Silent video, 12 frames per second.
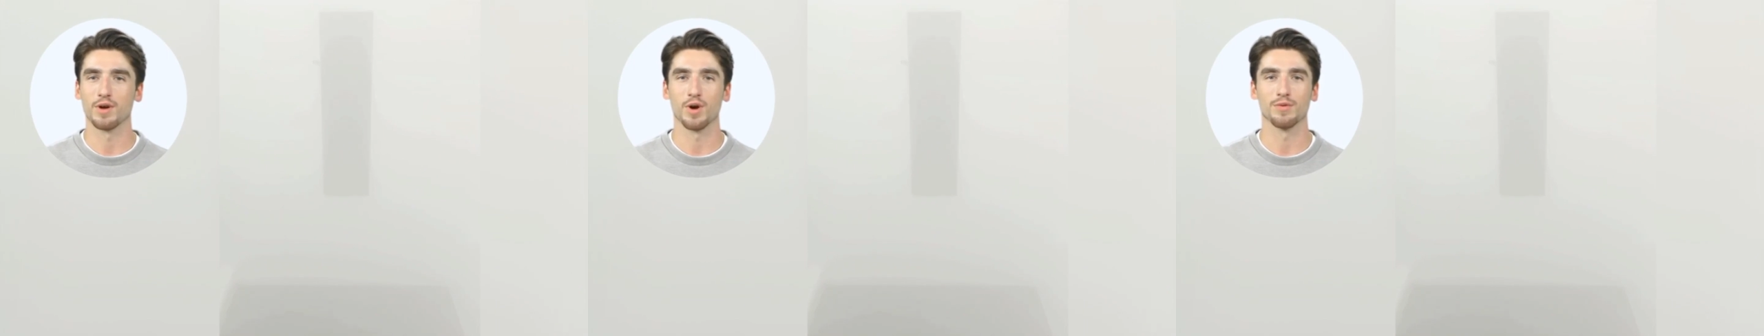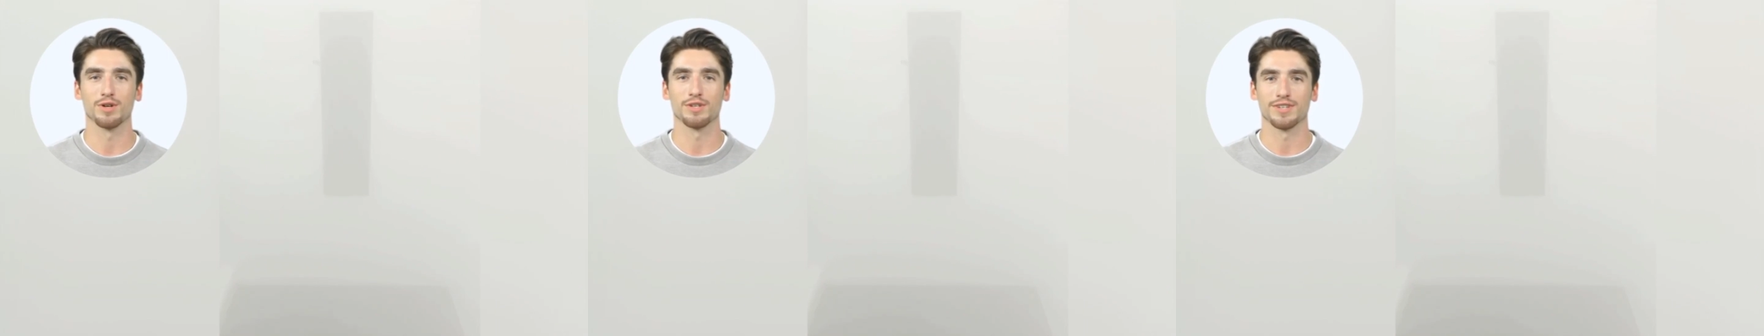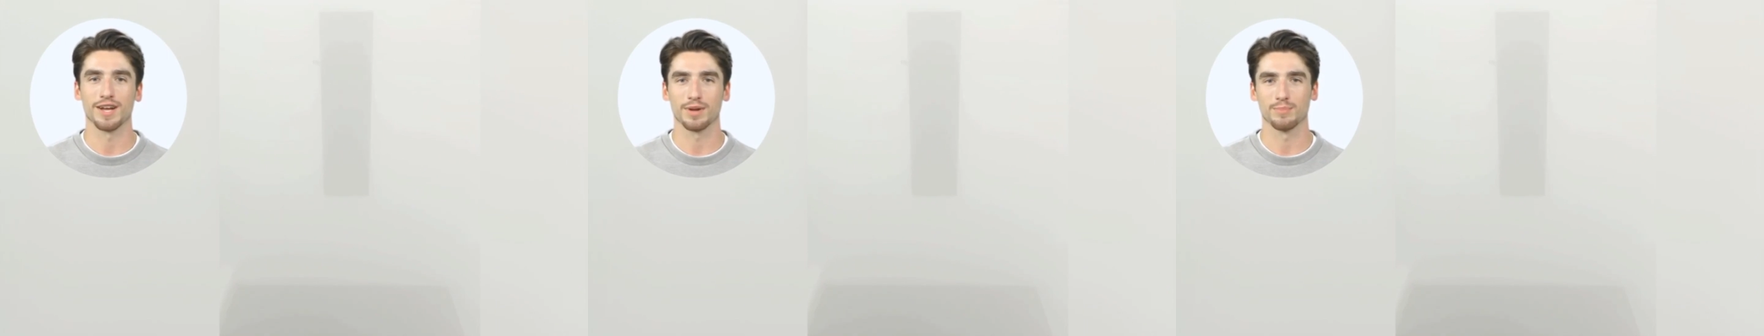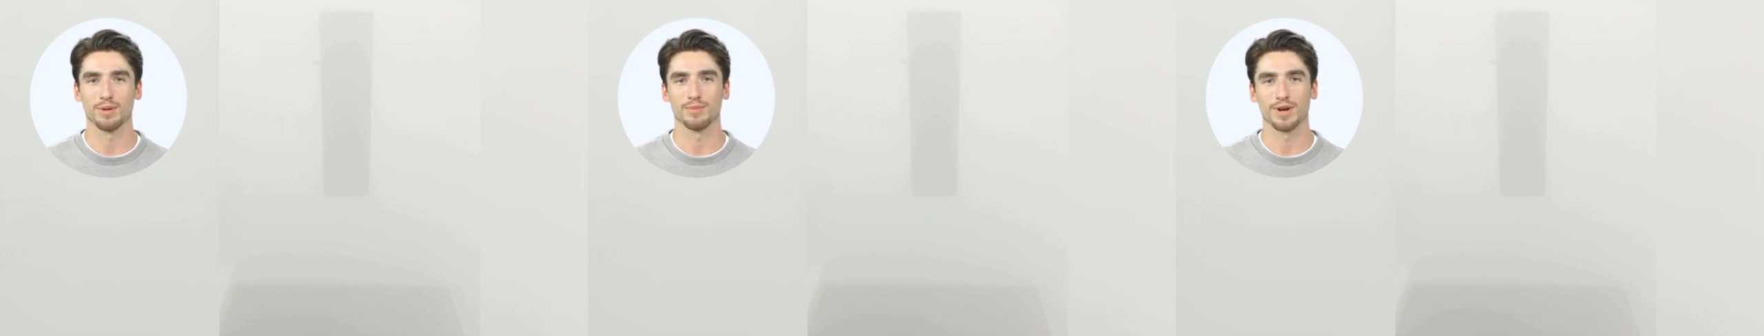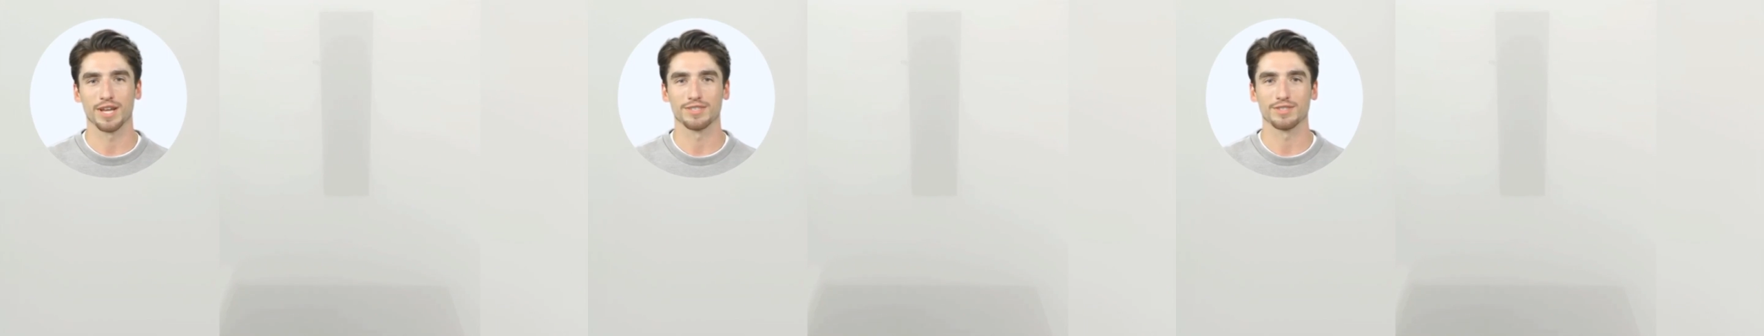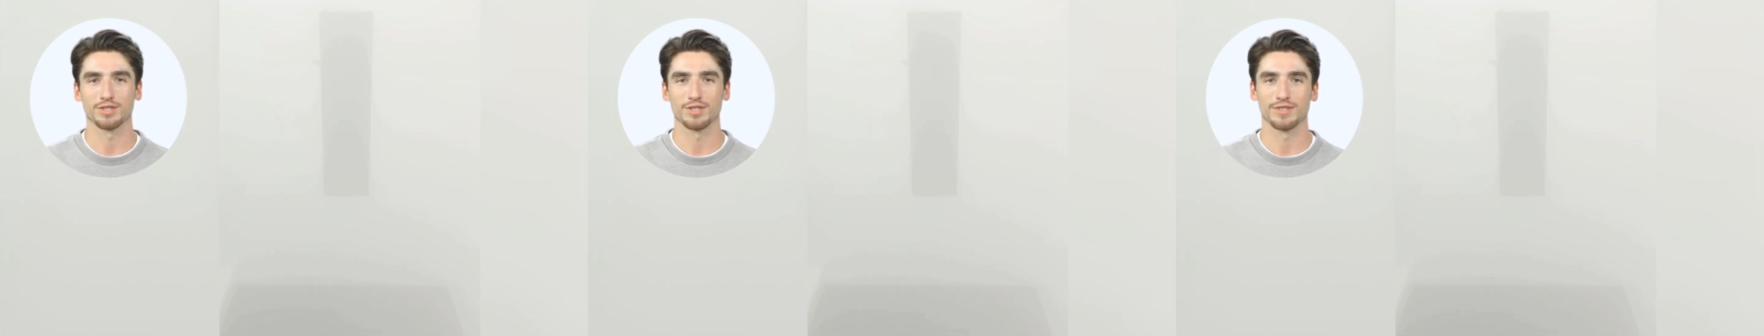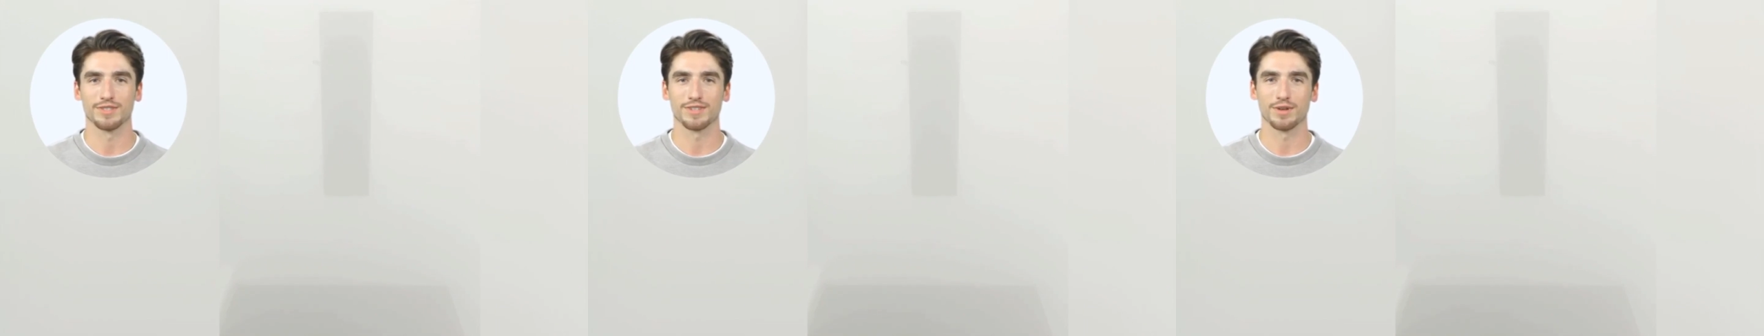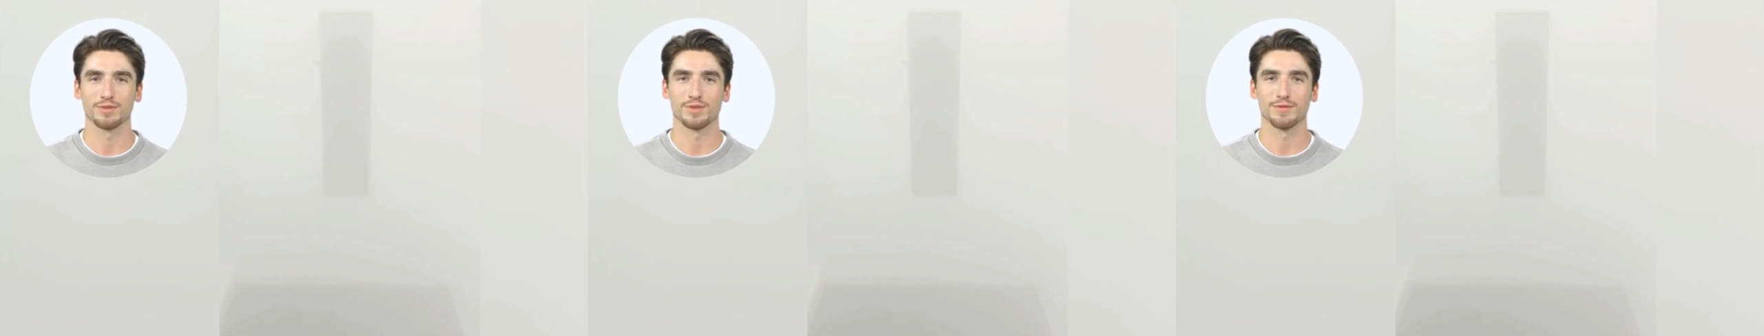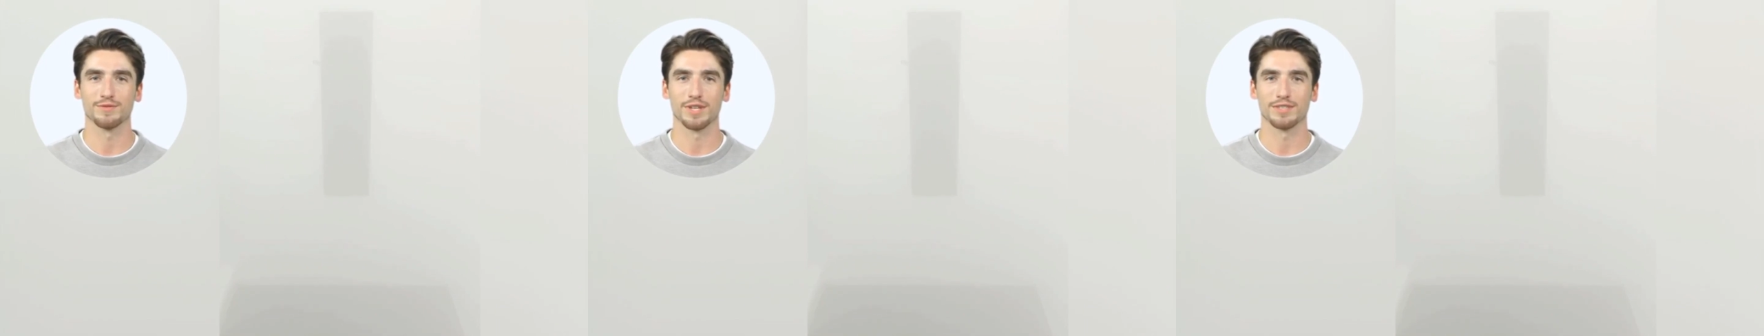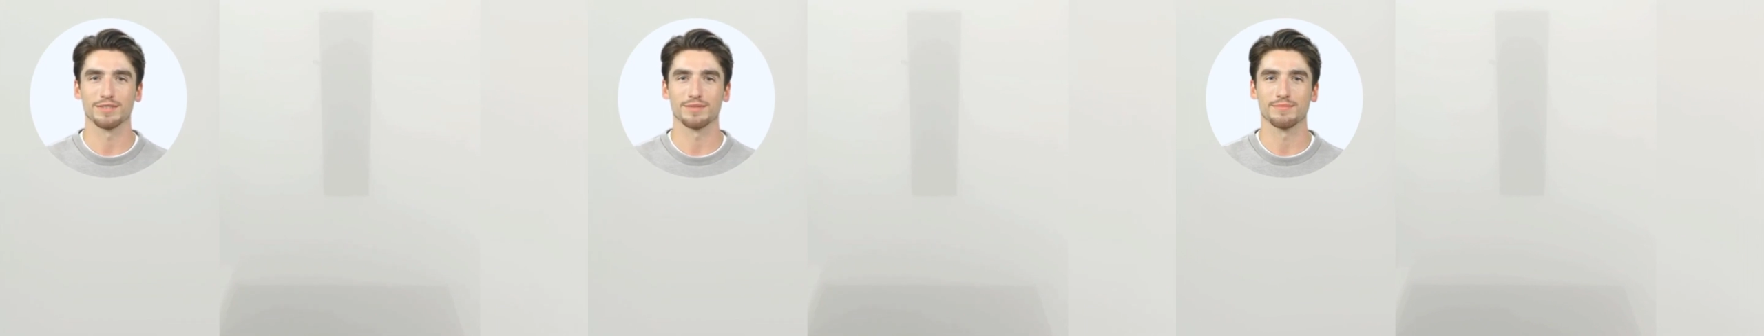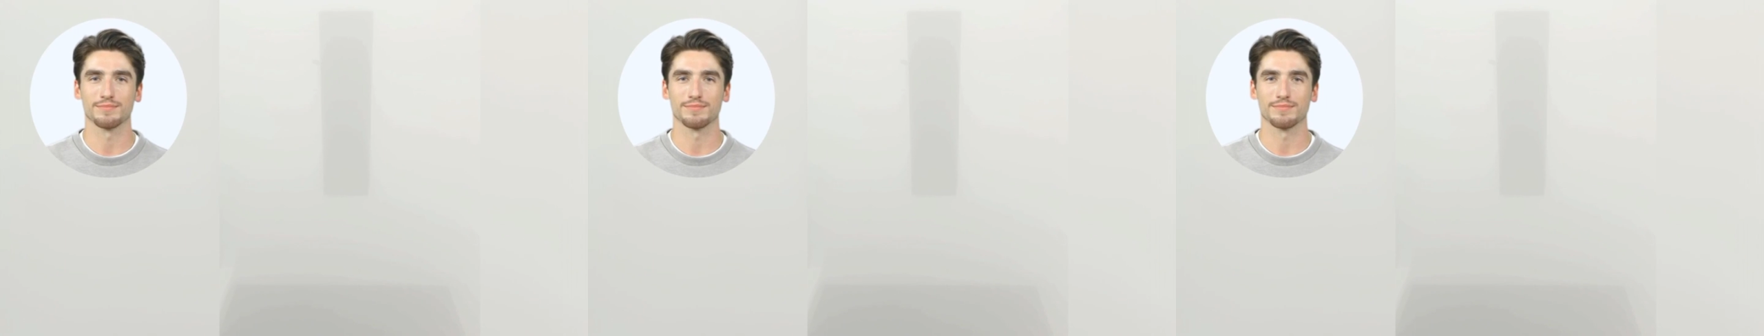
although slightly less should still suffice.